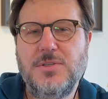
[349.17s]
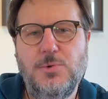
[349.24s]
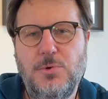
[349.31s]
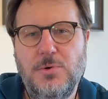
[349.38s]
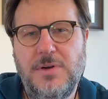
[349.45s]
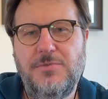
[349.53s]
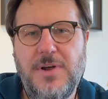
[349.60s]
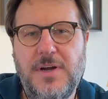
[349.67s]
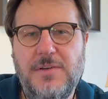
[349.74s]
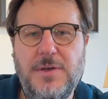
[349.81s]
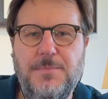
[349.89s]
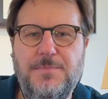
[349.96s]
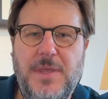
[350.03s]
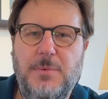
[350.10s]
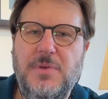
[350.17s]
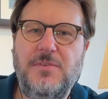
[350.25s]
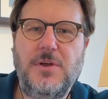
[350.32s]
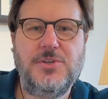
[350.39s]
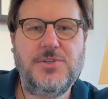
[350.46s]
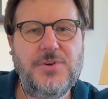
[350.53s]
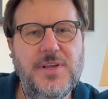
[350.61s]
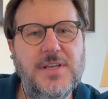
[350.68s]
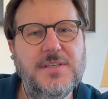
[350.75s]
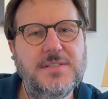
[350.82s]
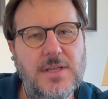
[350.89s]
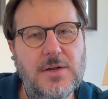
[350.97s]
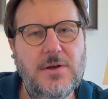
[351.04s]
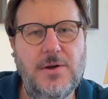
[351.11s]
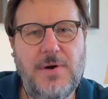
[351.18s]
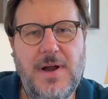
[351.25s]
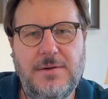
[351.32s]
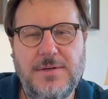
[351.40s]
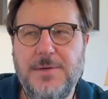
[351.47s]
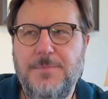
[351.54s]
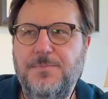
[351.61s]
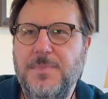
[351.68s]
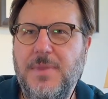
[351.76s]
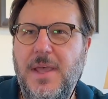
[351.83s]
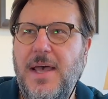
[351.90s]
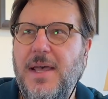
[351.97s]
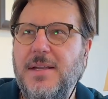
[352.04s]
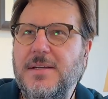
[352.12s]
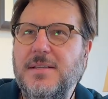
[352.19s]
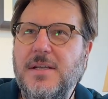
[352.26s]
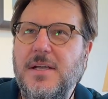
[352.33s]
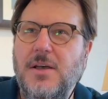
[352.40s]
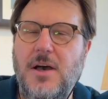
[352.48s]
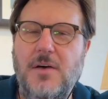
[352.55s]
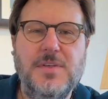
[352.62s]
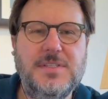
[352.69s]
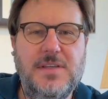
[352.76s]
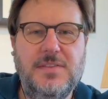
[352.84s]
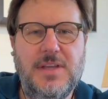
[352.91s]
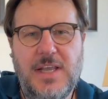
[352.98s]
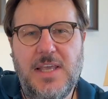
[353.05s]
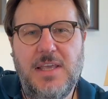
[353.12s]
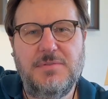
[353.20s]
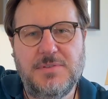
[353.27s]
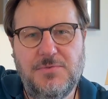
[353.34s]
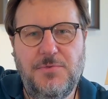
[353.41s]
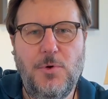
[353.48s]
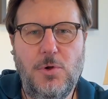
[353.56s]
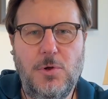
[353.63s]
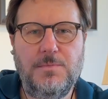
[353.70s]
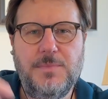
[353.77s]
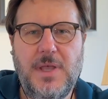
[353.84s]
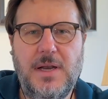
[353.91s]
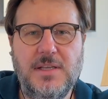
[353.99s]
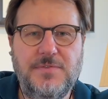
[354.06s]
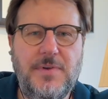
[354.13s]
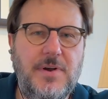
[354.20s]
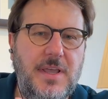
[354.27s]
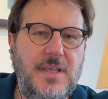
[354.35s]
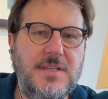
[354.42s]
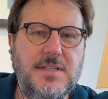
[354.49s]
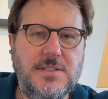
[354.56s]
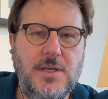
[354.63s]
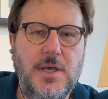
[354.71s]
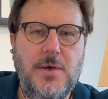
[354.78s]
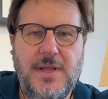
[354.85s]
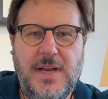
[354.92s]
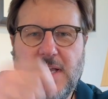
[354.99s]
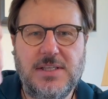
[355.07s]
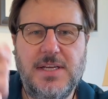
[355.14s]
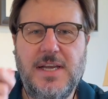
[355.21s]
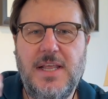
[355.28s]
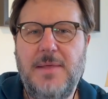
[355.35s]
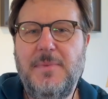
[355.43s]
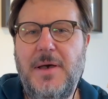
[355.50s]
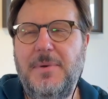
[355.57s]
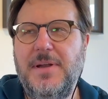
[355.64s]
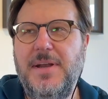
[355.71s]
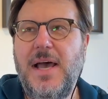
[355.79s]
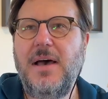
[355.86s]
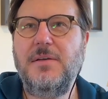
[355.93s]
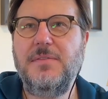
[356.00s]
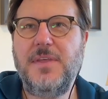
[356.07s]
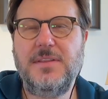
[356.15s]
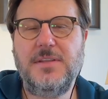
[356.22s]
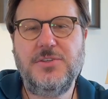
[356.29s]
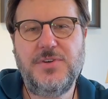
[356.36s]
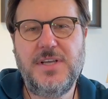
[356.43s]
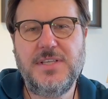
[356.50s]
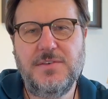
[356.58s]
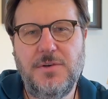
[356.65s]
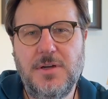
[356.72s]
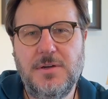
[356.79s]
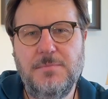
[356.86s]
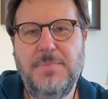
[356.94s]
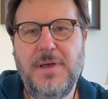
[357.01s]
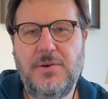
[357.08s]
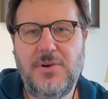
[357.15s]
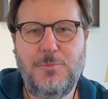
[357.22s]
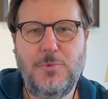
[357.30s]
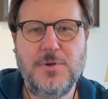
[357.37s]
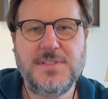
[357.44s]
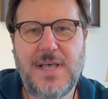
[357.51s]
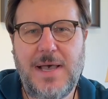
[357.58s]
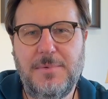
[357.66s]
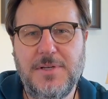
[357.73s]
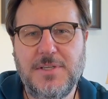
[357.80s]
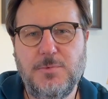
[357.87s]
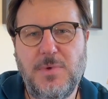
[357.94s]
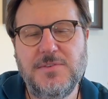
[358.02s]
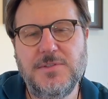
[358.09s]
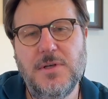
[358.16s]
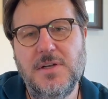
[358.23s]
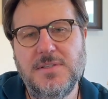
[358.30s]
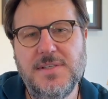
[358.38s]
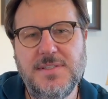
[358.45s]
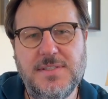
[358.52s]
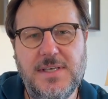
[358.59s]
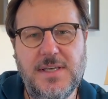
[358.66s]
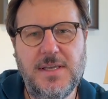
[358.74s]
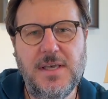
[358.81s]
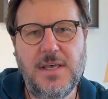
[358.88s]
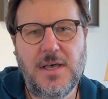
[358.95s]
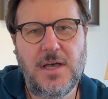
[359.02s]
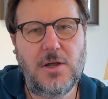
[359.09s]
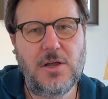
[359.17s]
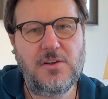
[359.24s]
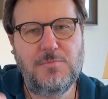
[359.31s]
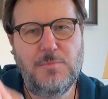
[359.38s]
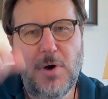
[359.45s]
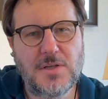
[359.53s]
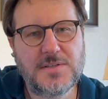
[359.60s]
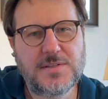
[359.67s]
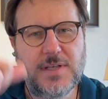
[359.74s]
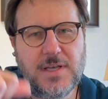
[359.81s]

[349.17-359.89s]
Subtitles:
store in front of it, and we've got trees that are around it. And obviously the leaves fall, and it's very easy to go and actually clear them out. But now that the trees have gotten bigger and more established, we've started to see a lot of moss